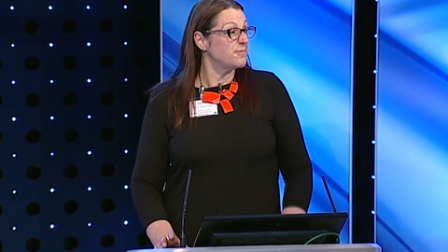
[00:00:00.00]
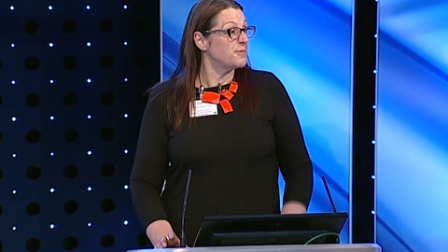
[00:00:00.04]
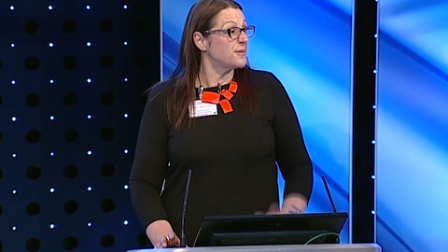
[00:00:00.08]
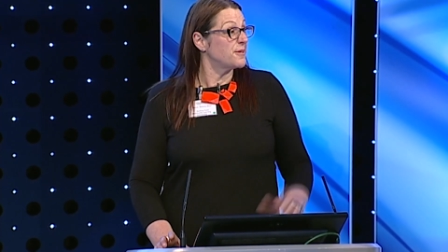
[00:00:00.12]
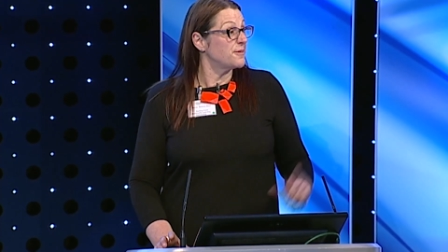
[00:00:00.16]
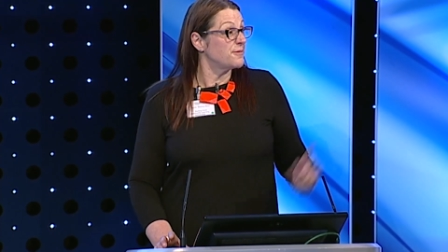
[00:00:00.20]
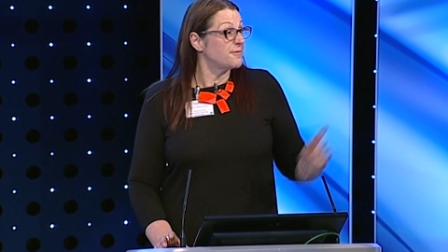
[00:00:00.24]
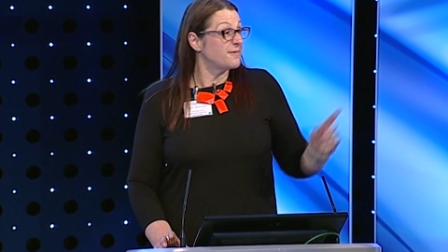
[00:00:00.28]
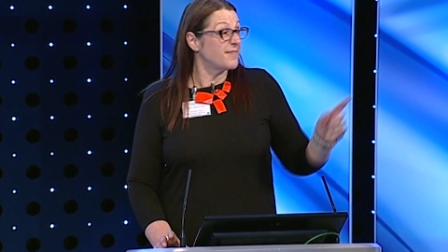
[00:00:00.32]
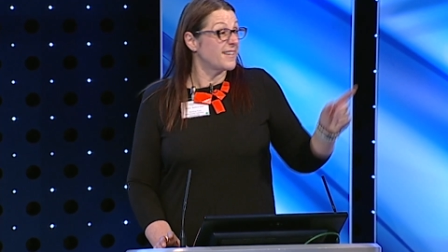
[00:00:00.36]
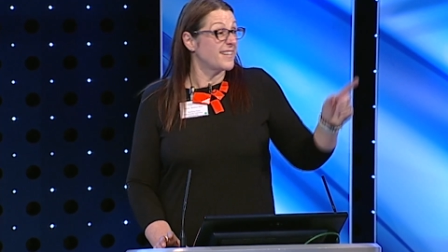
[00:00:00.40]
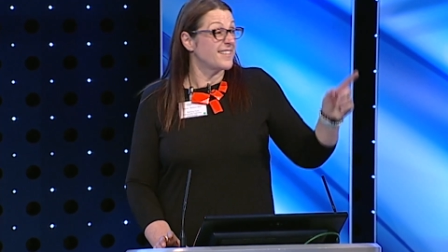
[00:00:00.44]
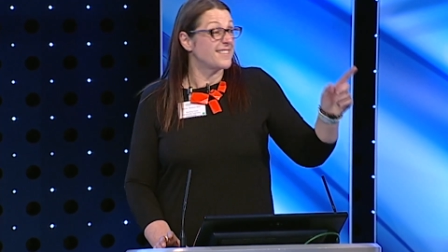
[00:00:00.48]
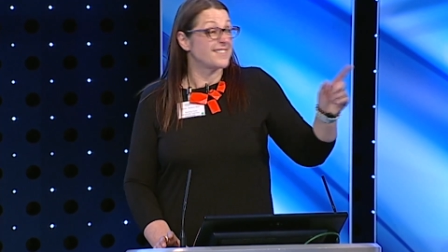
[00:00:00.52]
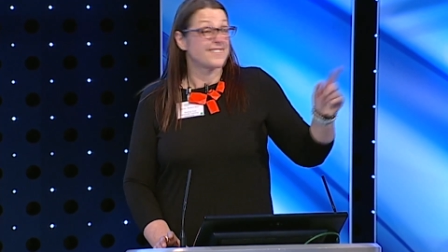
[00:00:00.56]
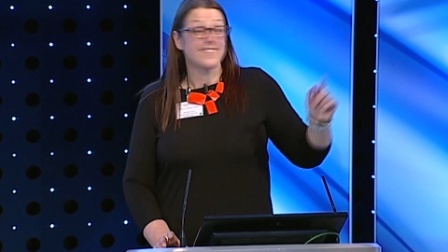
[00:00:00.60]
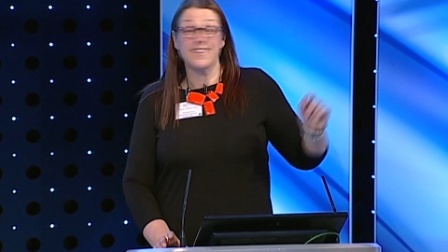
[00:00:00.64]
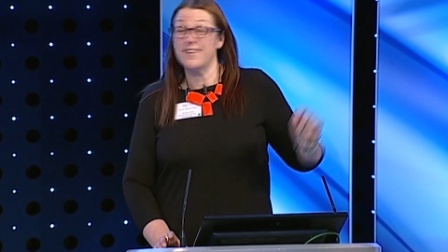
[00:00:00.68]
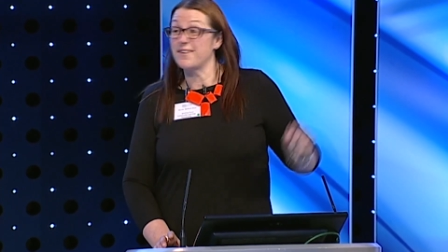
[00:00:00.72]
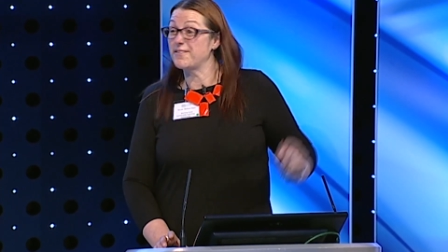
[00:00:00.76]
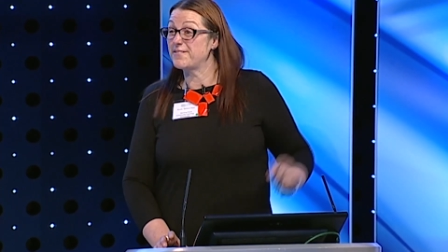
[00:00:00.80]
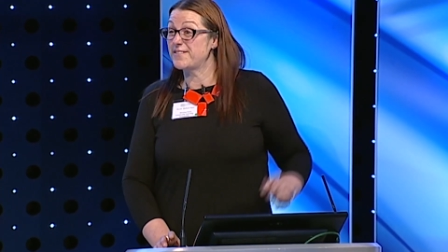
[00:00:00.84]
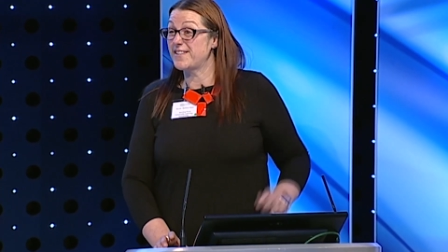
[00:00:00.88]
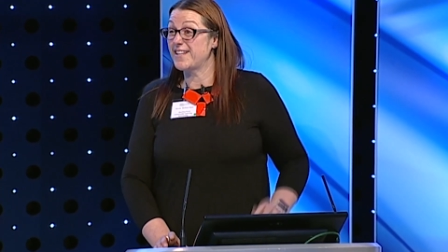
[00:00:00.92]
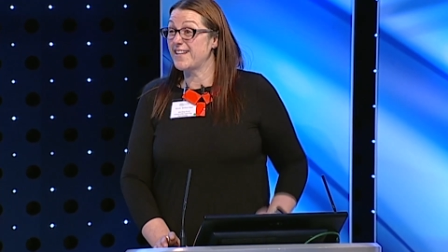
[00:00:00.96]
but Ryan's
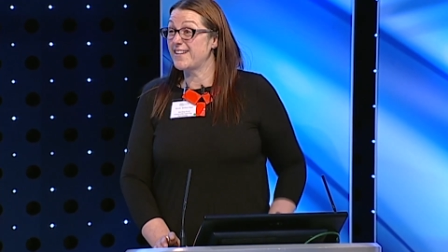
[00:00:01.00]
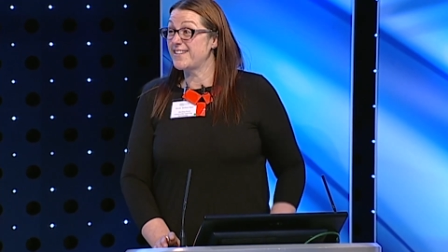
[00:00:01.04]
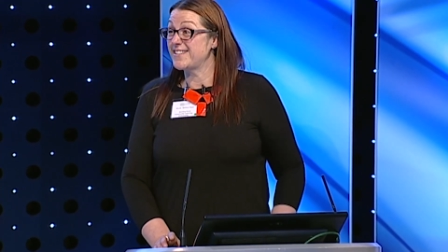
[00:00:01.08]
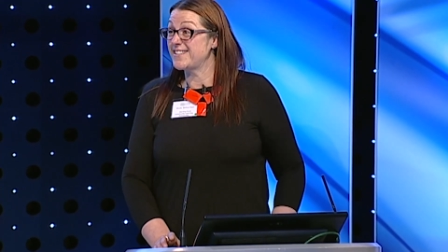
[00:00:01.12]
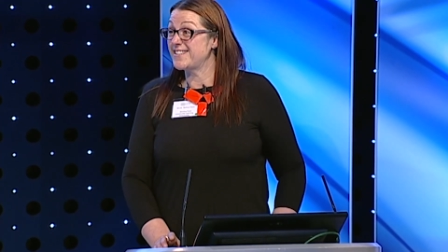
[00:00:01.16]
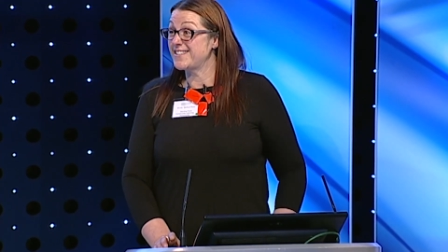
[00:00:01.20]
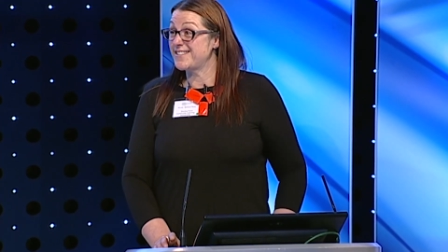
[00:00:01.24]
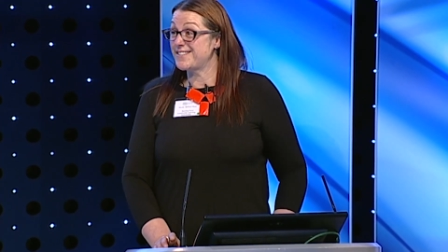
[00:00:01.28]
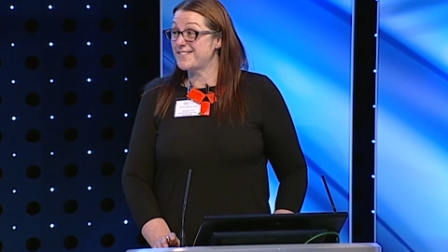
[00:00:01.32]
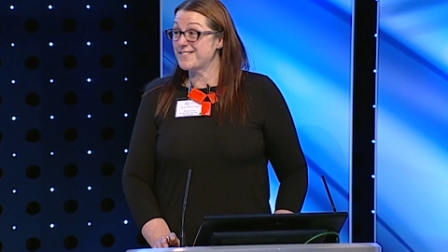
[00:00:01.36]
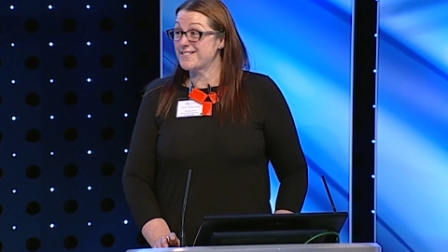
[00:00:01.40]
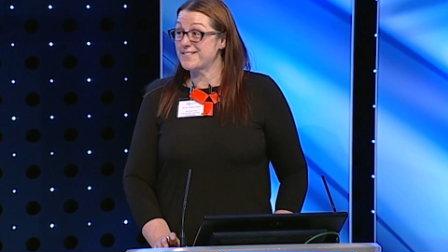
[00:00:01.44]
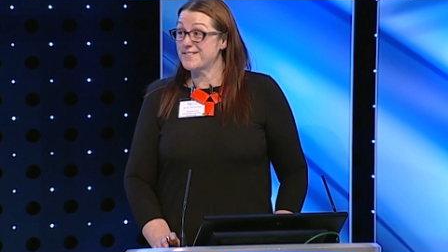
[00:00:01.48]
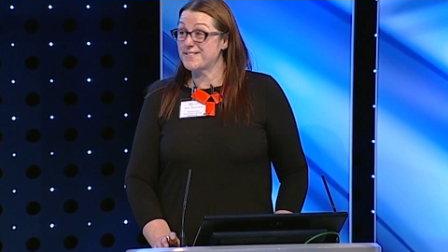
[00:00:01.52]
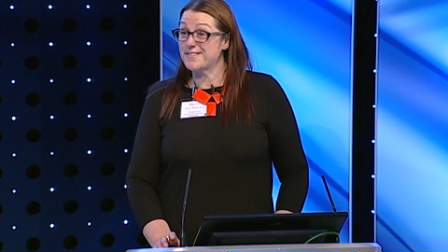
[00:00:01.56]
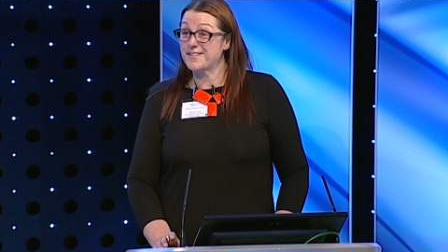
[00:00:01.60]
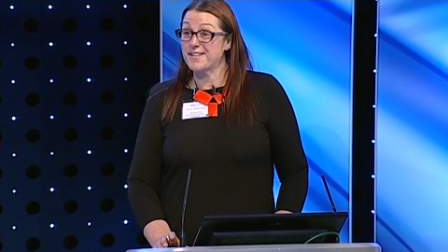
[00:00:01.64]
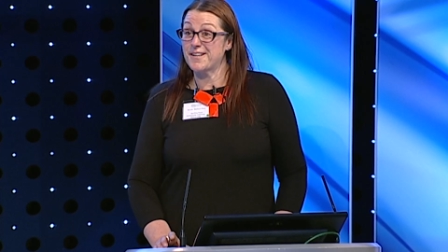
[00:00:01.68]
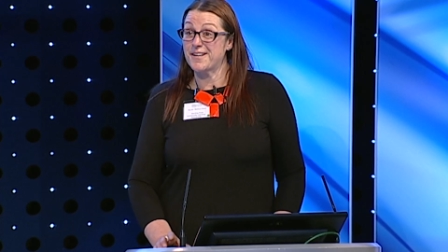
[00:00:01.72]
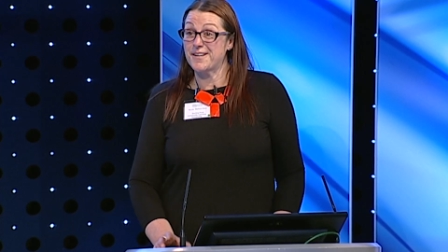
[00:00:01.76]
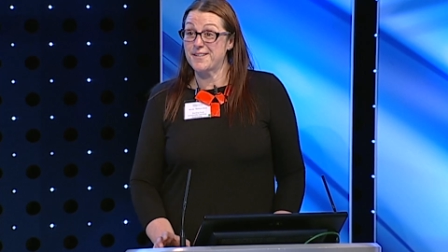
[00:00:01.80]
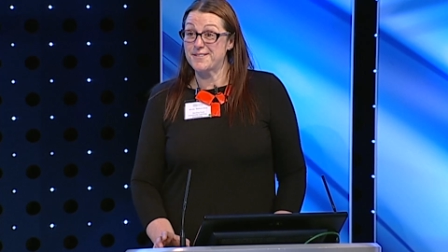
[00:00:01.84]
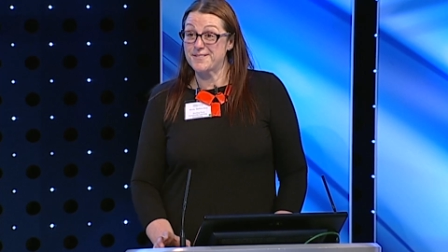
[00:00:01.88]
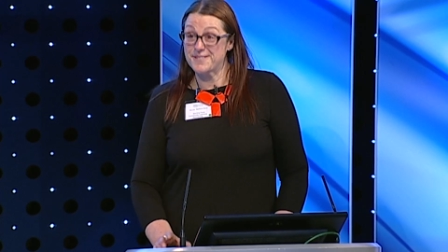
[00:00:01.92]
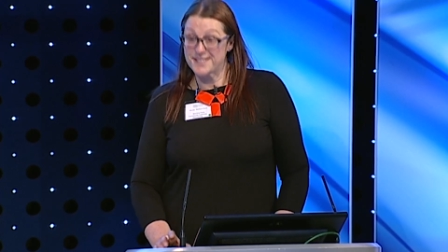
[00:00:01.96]
sat over there and he does all
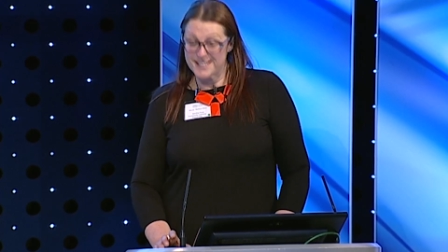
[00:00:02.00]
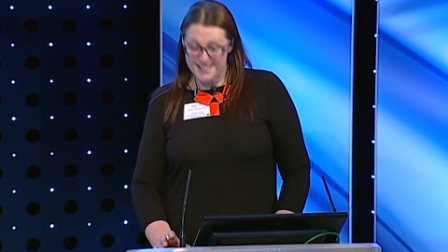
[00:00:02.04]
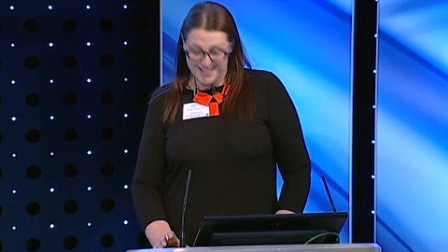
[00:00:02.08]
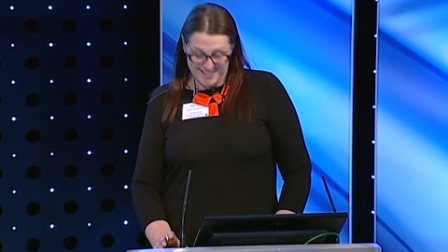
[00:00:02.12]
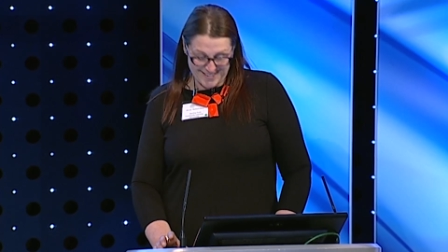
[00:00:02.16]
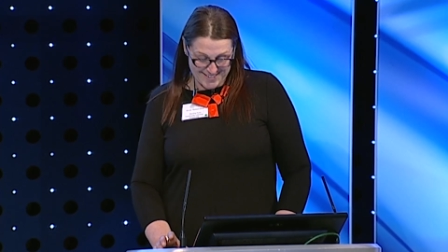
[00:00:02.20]
the hard work.